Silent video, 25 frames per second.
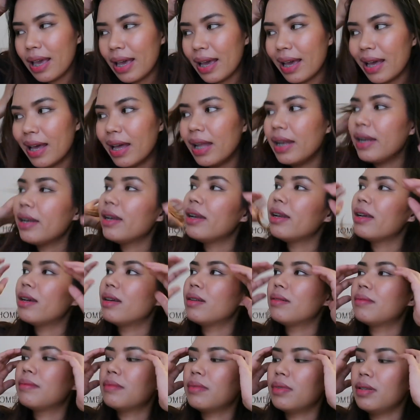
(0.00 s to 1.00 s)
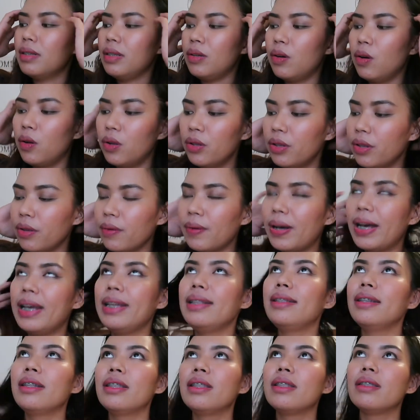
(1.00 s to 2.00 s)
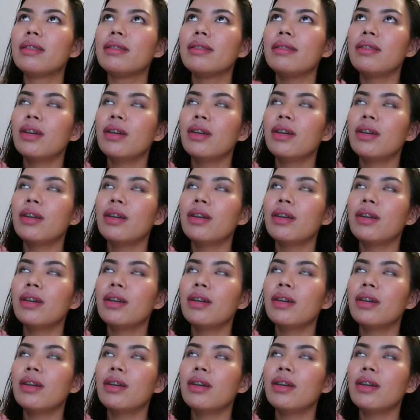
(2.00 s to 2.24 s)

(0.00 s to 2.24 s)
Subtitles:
And although I did